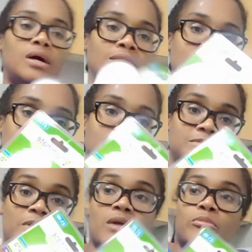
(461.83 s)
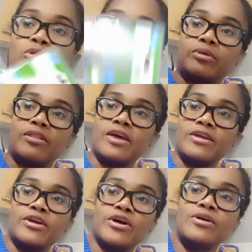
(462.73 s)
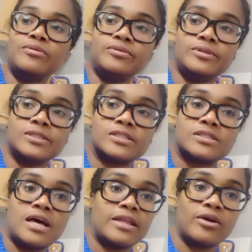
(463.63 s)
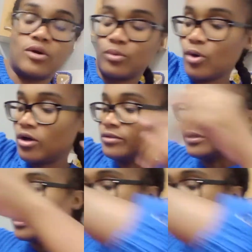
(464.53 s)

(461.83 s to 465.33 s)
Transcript: I needed a spare bulb. There you go. And I got one.